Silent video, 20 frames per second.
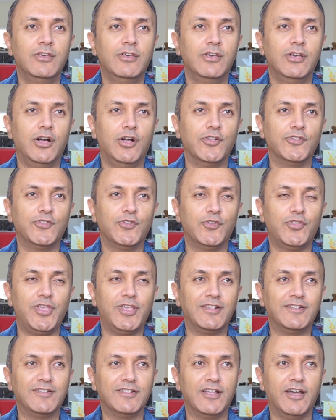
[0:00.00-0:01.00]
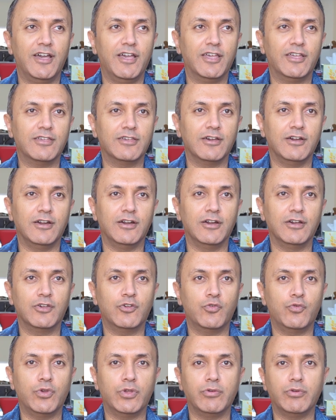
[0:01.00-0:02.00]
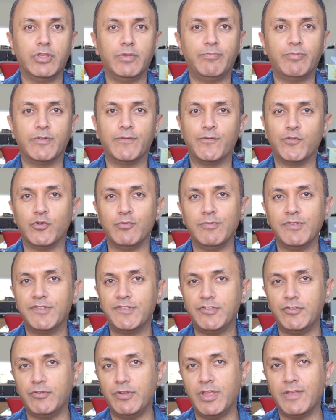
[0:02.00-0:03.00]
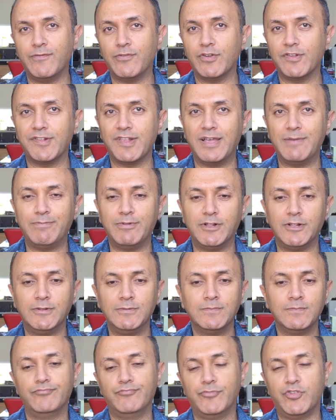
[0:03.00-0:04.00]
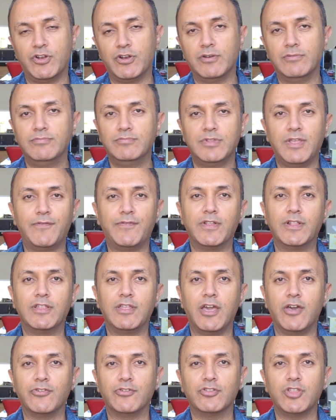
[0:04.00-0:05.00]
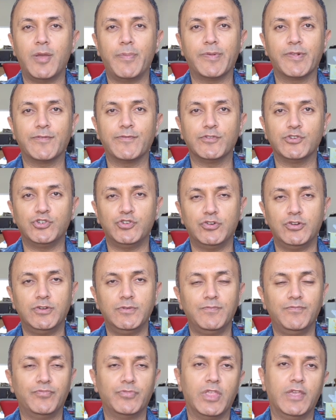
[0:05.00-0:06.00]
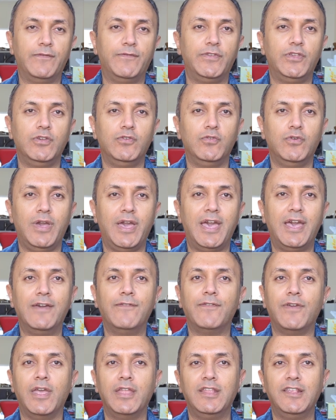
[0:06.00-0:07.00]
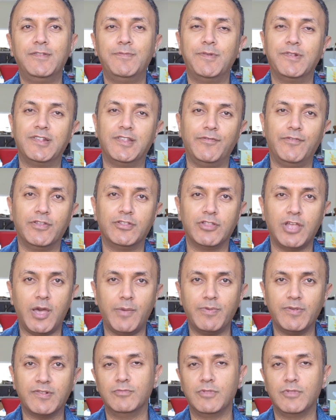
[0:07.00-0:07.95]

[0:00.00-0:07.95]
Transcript: Also things like query performance tuning, for example. There are definitely other topics for sure. If you have any specific topics